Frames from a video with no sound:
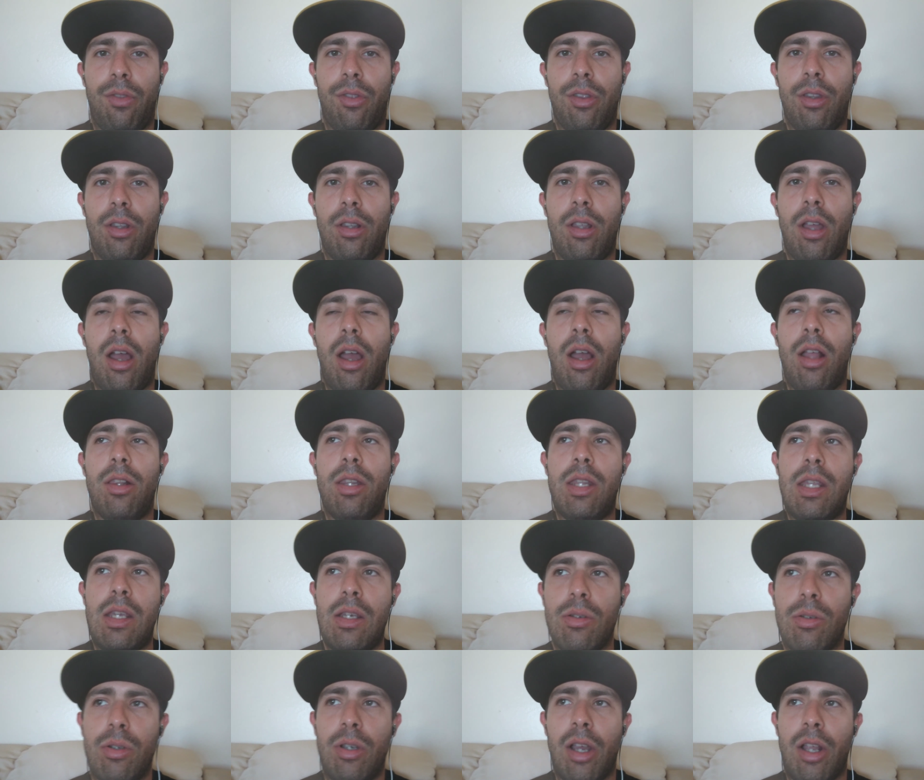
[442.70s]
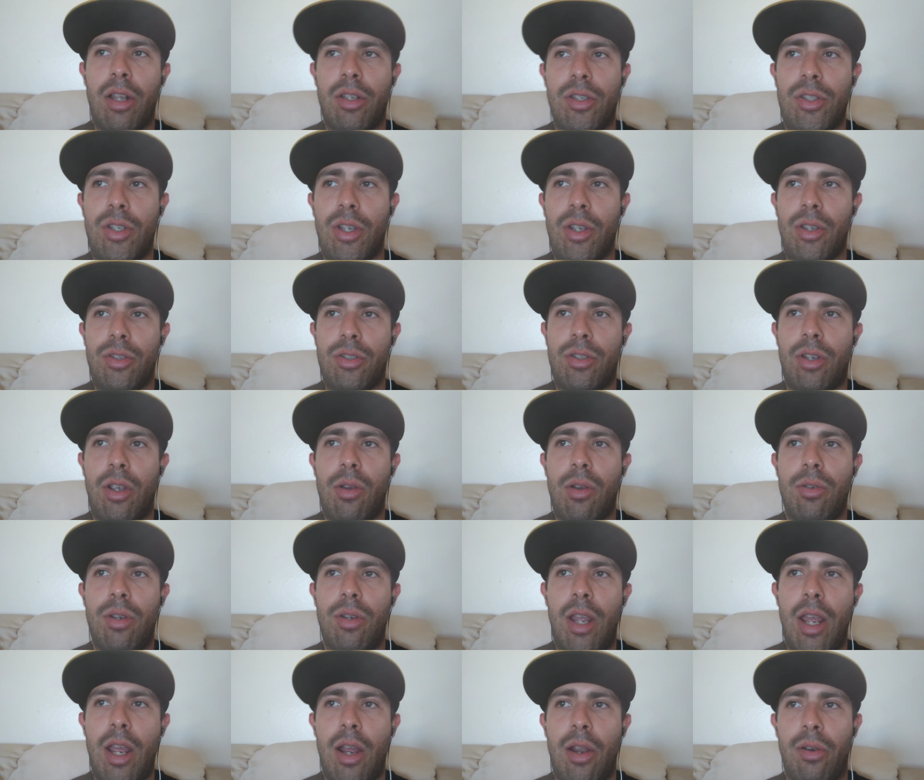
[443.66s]
uh, legal gun sales go
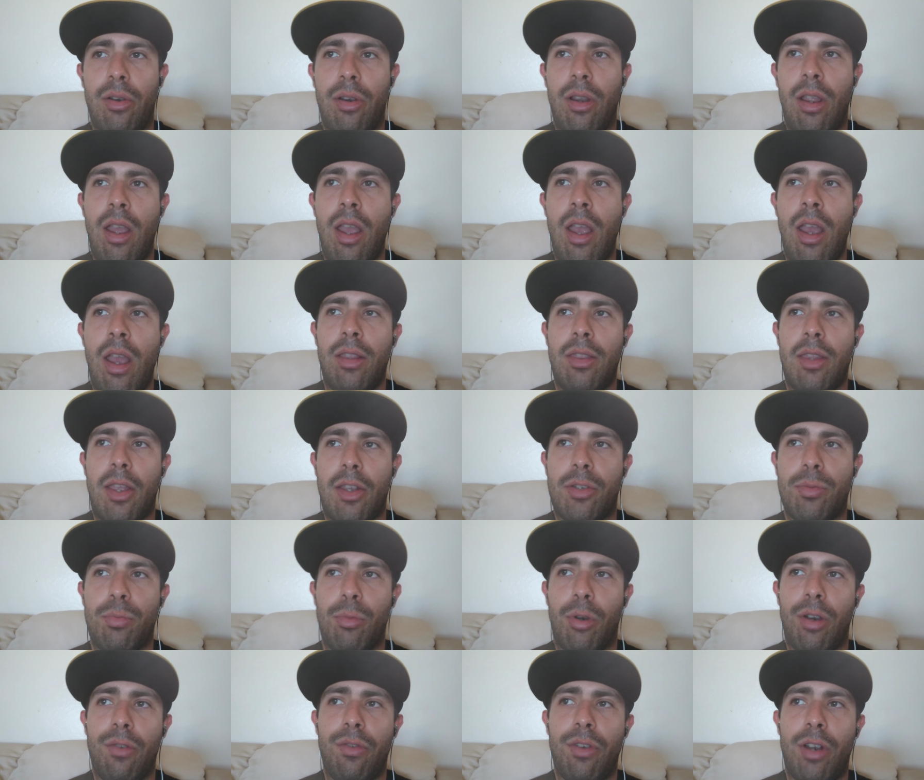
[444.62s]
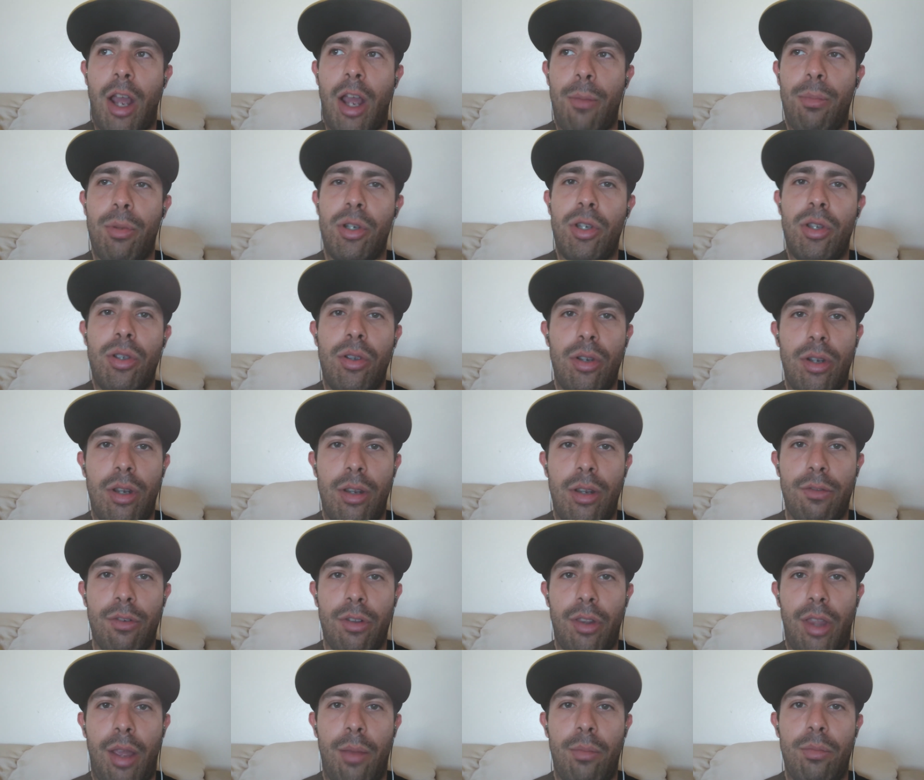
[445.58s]
down, that's more of an opportunity for
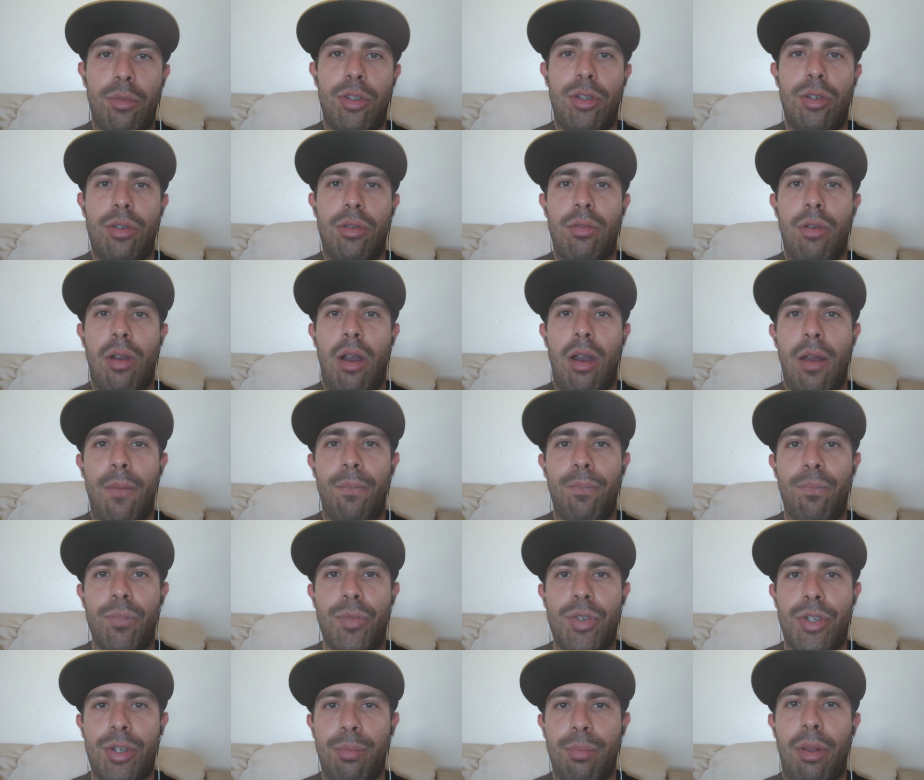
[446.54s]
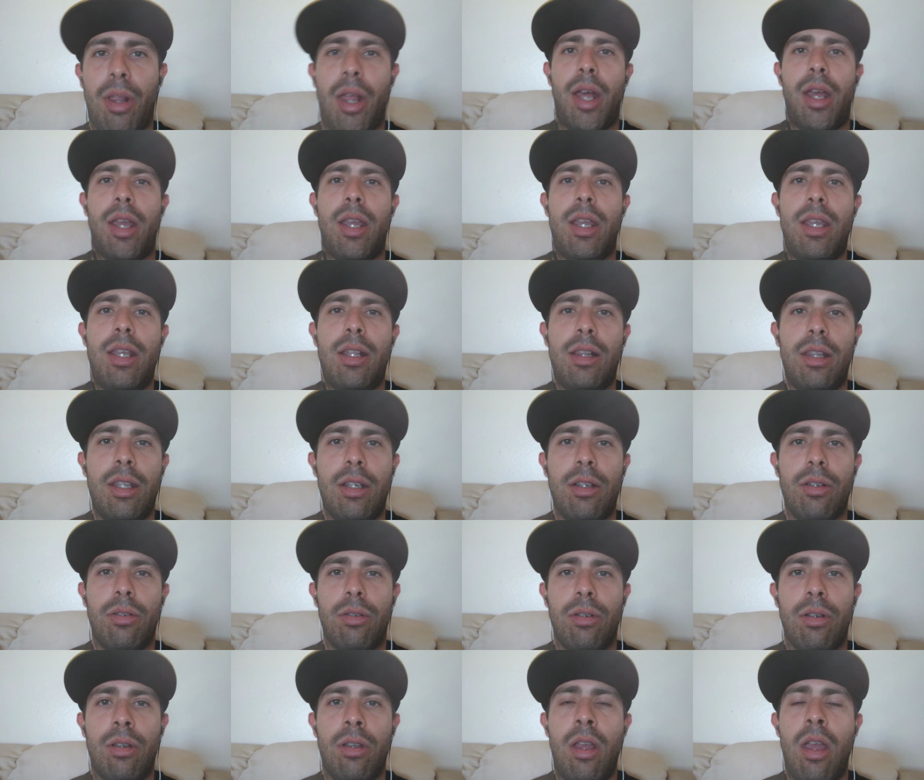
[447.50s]
them to um, supply
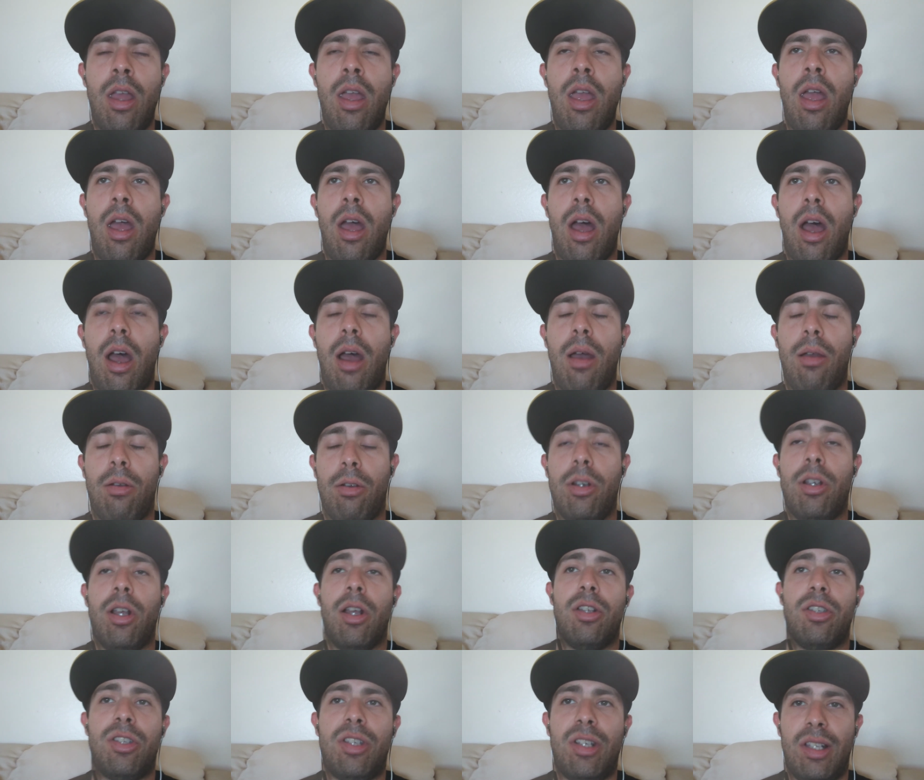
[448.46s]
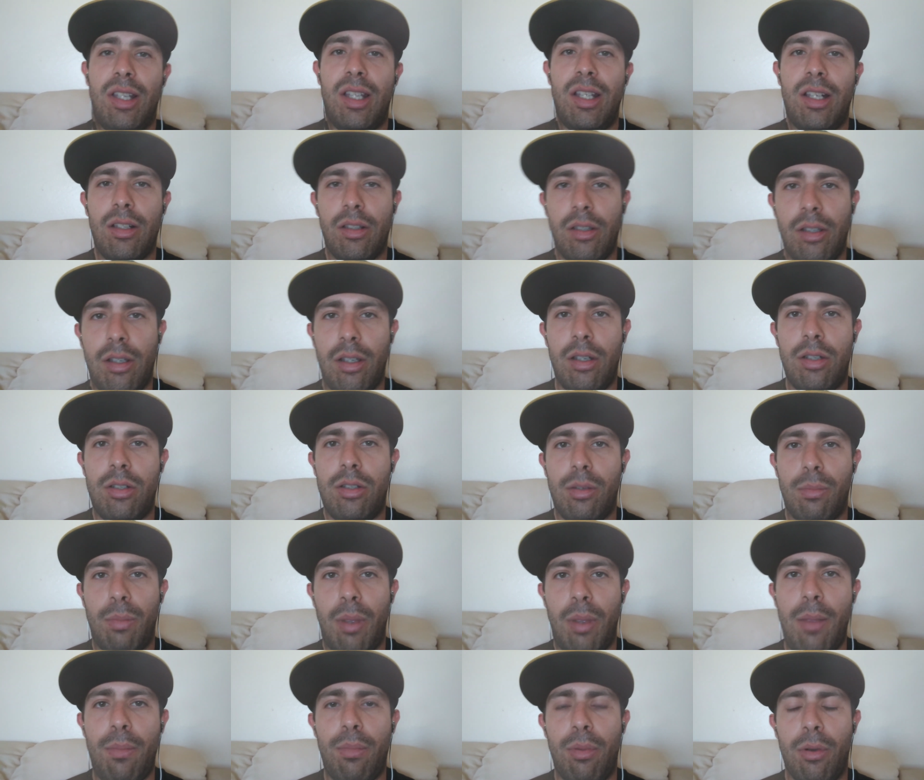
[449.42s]
illegal uh, or guns illegally to
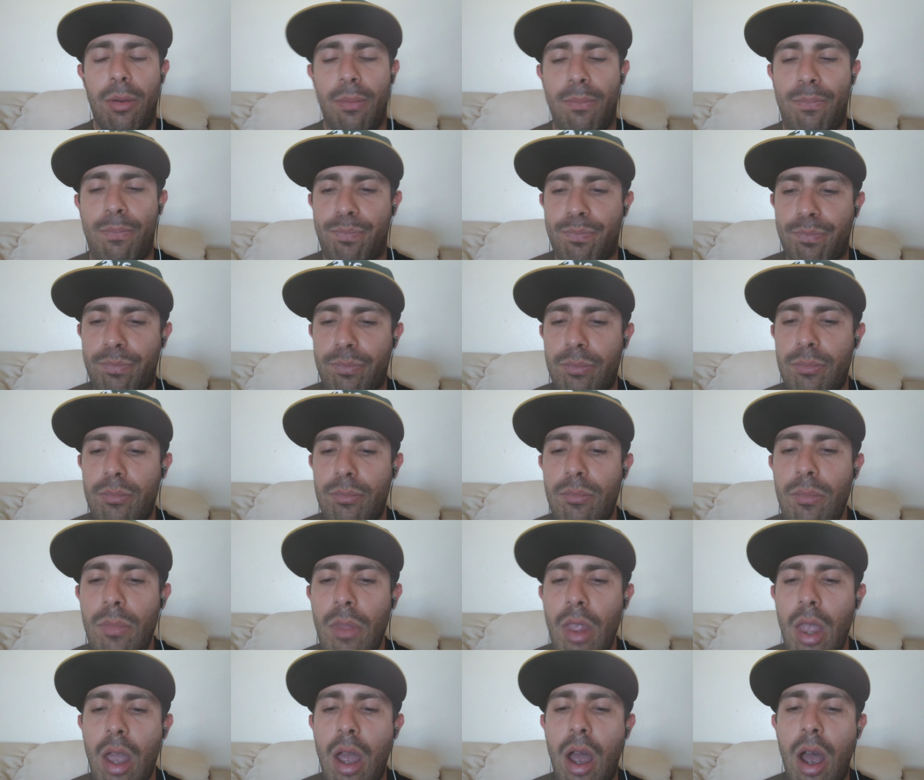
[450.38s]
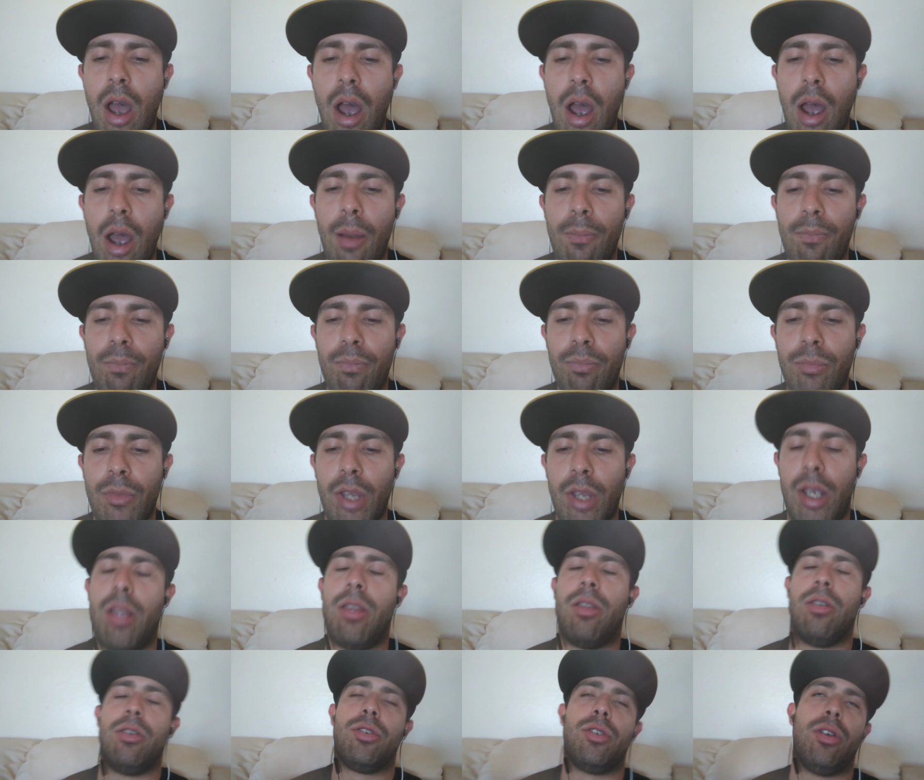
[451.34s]
people. Um,
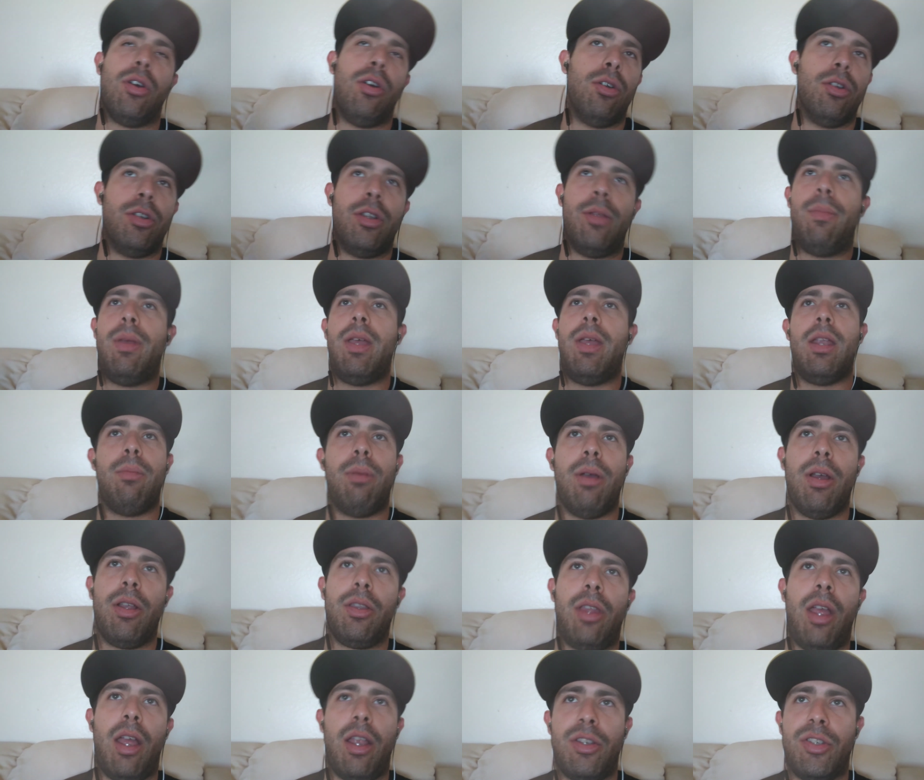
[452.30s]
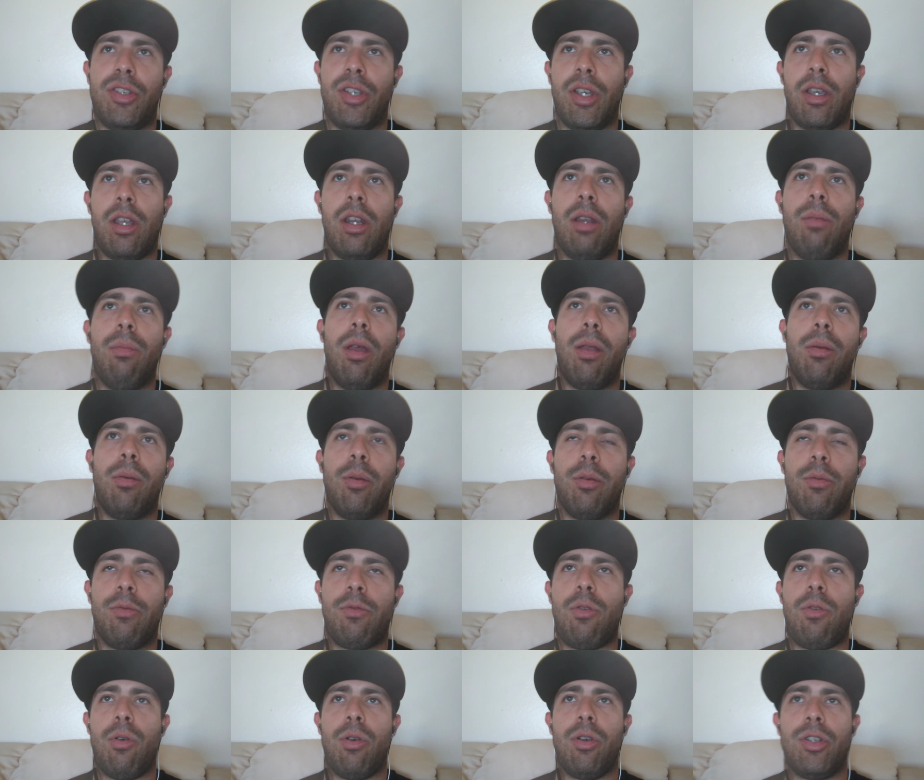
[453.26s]
and there's a whole debate about that Second Amendment, of
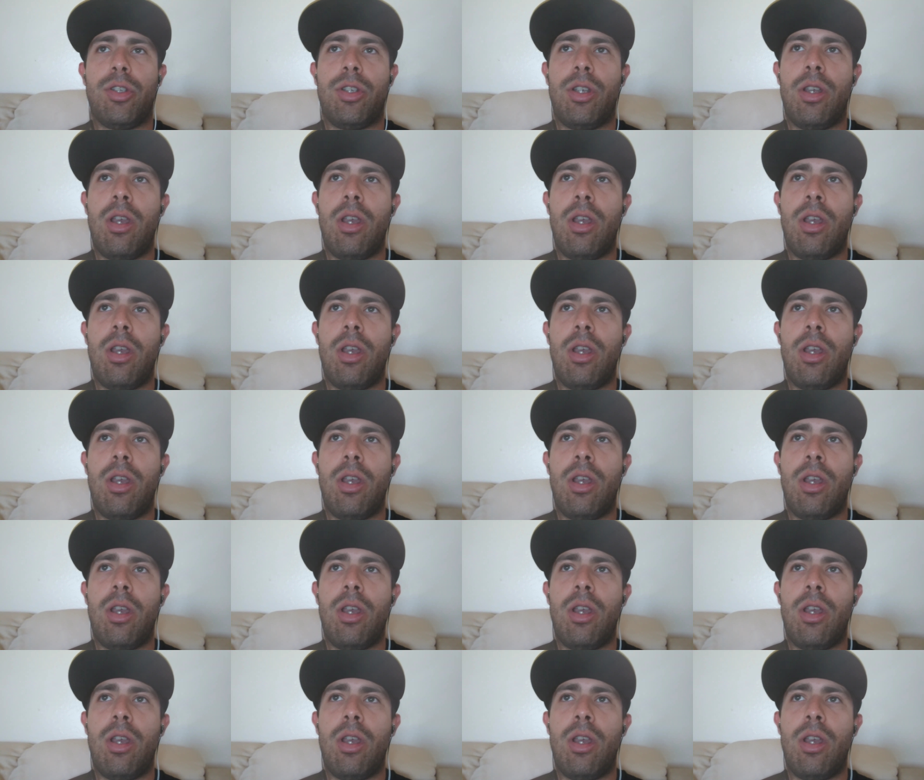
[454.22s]
course.